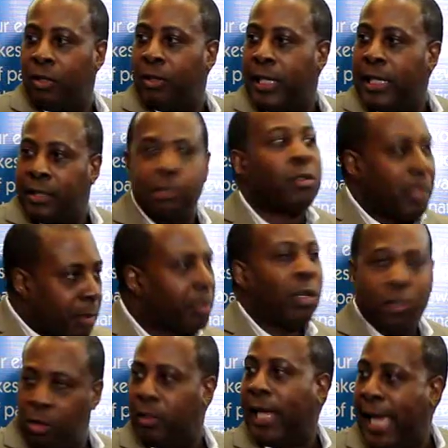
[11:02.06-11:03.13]
this, so I'm
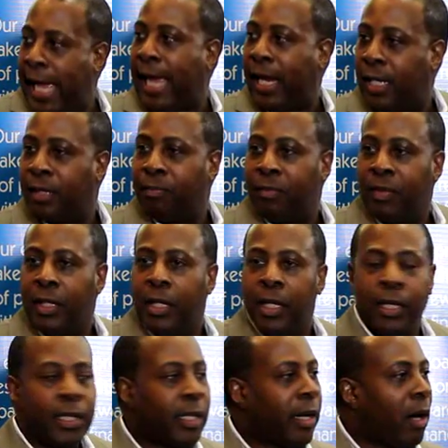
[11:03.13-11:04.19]
going to do that
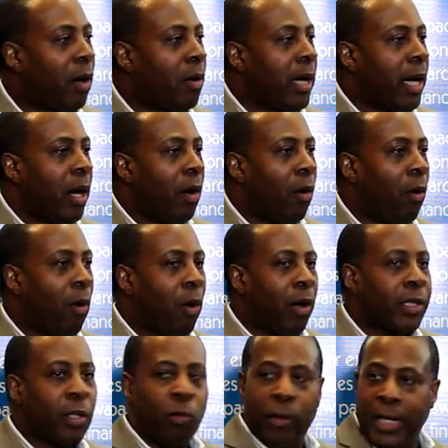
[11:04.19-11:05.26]
you know,
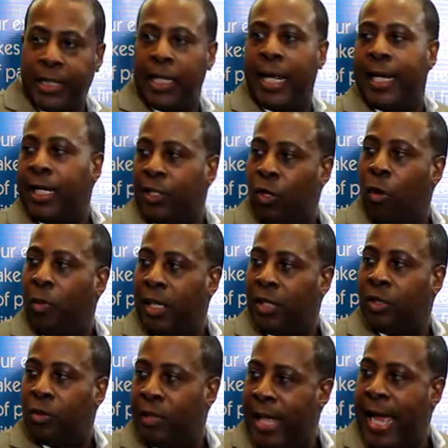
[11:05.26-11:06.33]
or the rich lady told me to
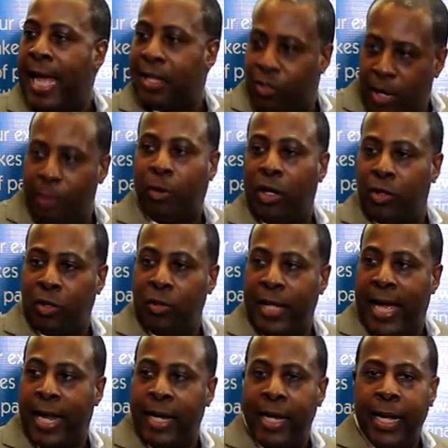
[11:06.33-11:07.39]
do that, so I'm going to do
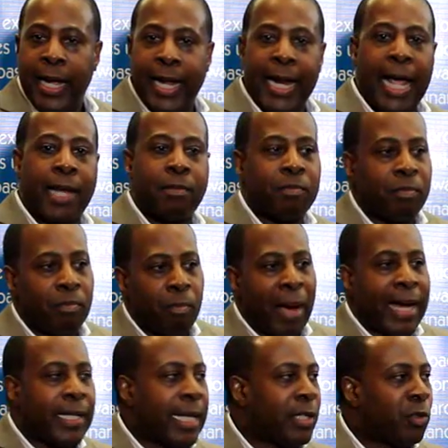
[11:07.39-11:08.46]
that. And I
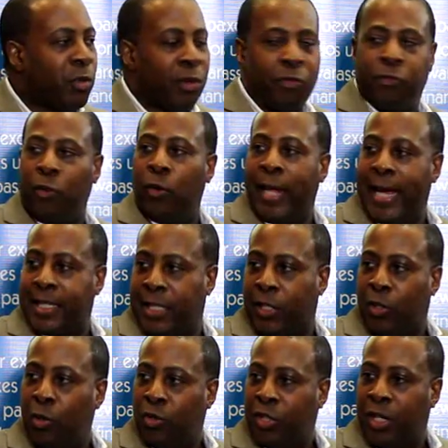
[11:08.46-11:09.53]
might not do the full
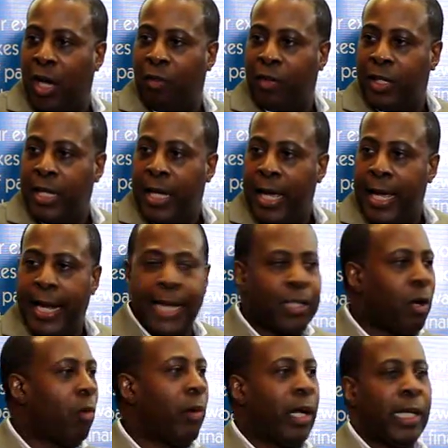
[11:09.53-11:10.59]
execution of it, and I
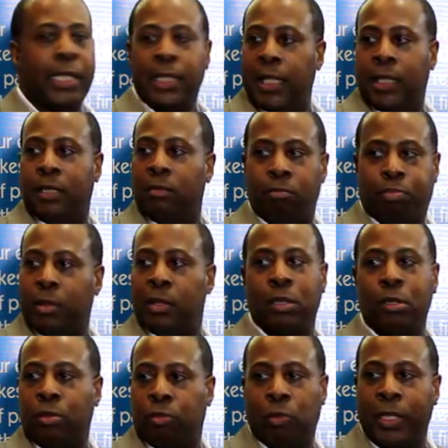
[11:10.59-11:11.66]
go, well, it didn't
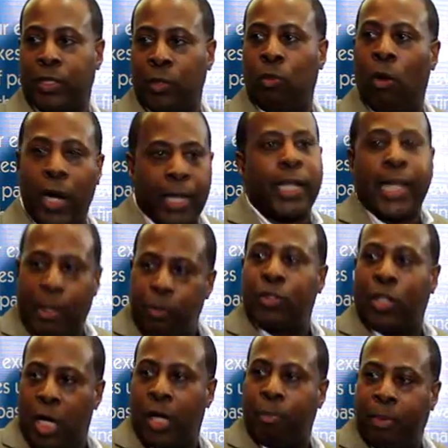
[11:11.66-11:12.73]
produce what you wanted. It was
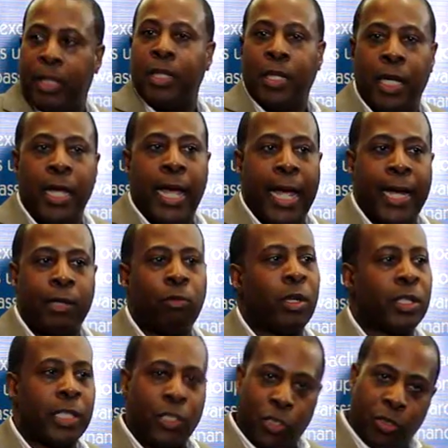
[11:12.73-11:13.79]
good, but and
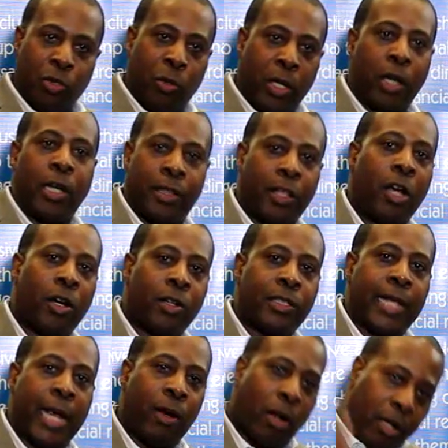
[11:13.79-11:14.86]
what did you do it on a
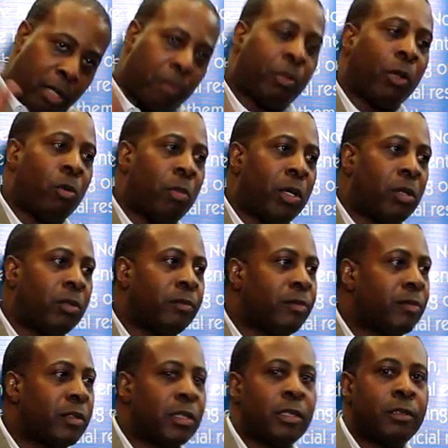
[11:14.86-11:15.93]
Thursday under the blue moon?
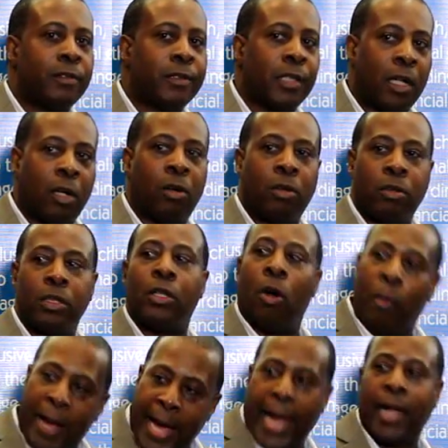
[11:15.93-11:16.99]
No,
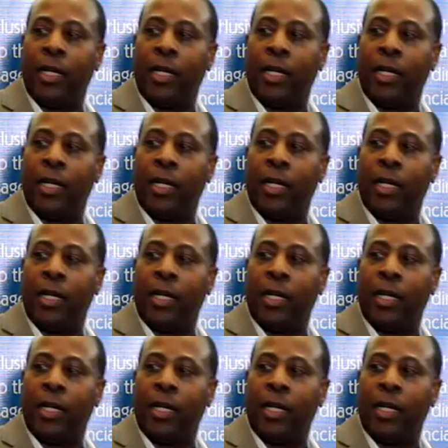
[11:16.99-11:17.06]
go back.